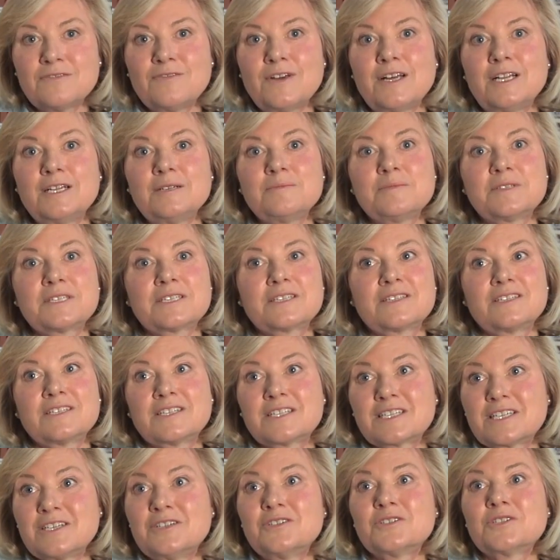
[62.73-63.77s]
develop the
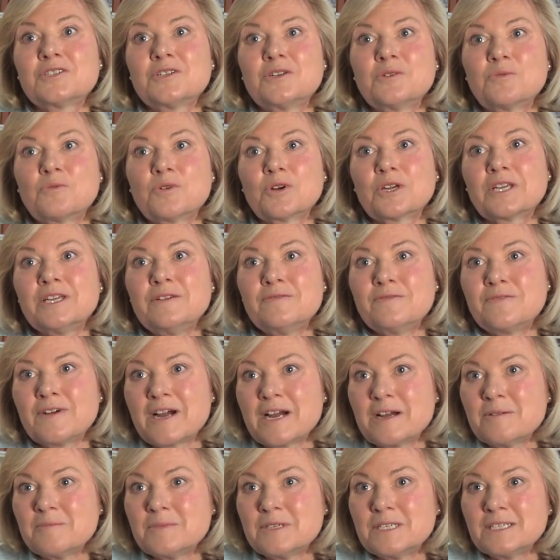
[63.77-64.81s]
skills and work
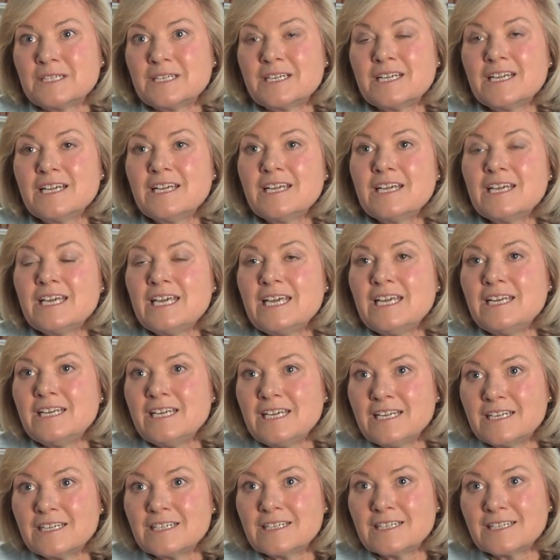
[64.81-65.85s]
environment he
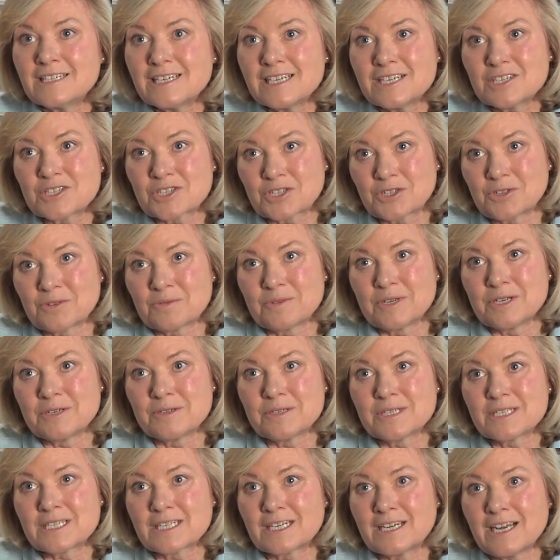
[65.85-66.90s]
needed in his
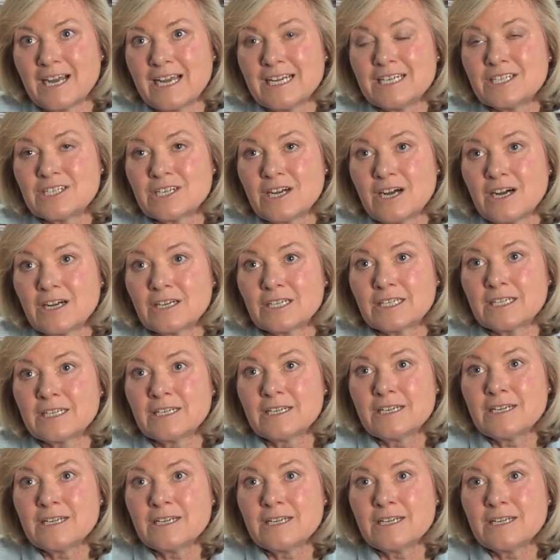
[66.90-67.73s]
career as a guide dog.